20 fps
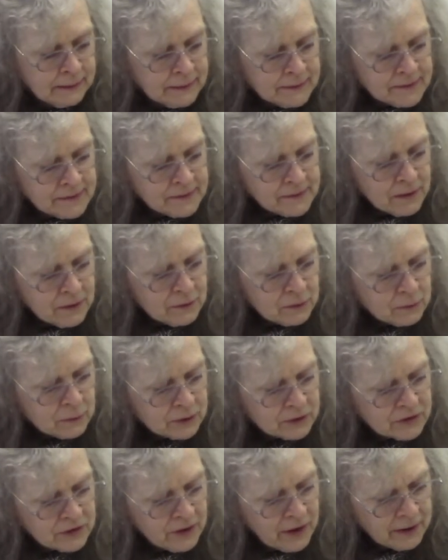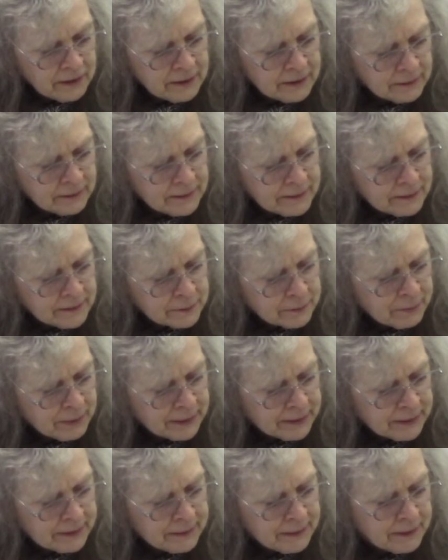So we'll talk a little
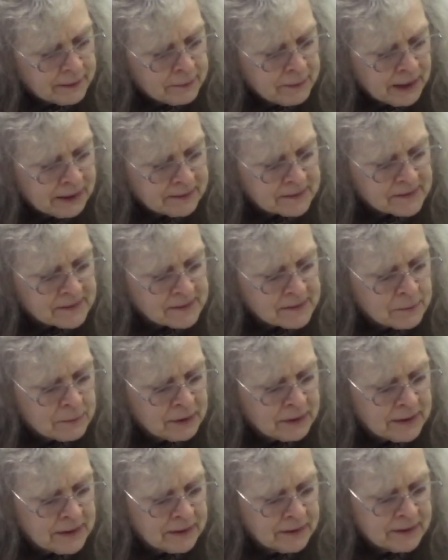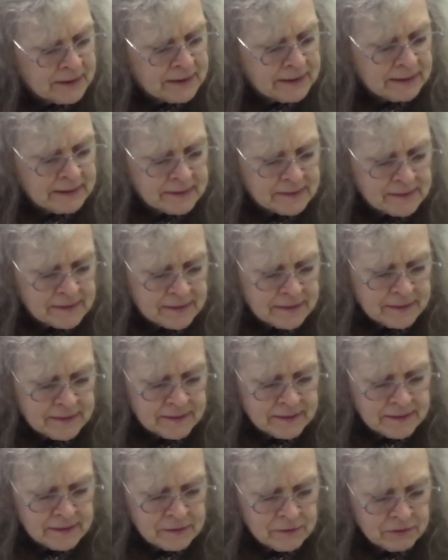bit about similarities and the
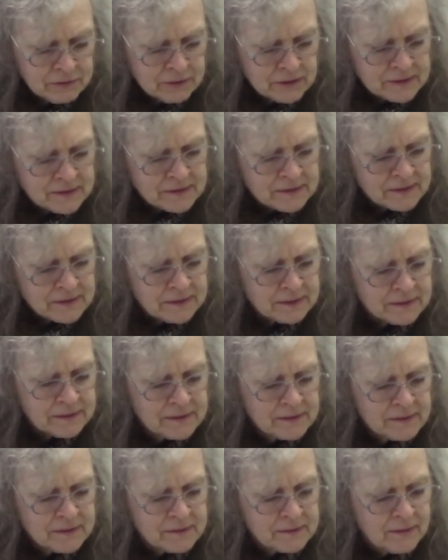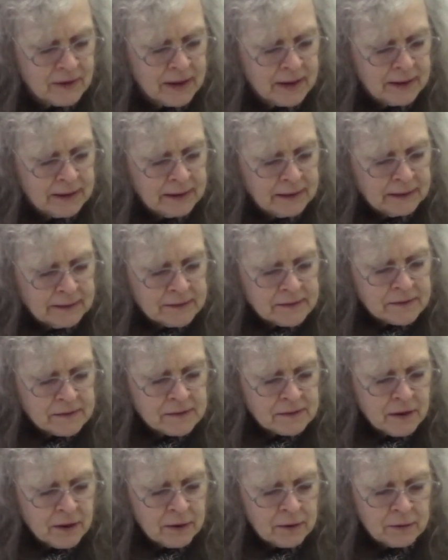differences.
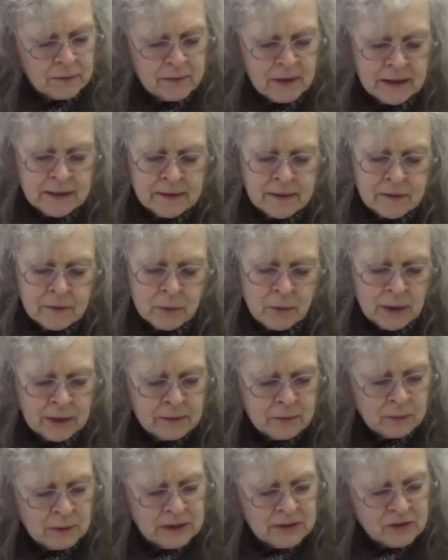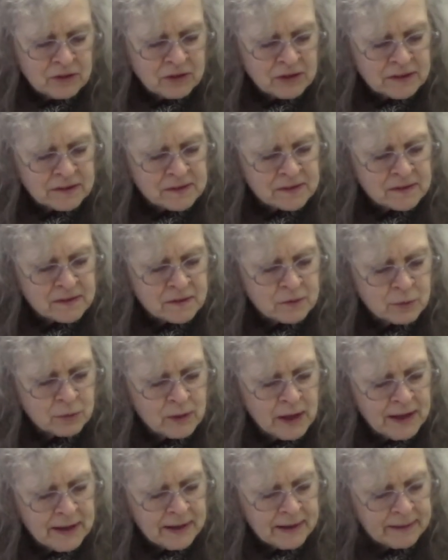So in the one we just
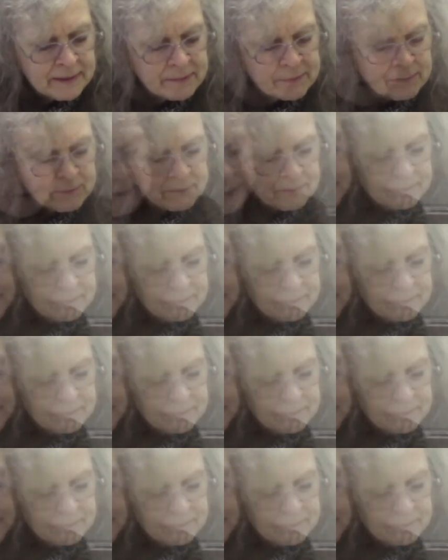read,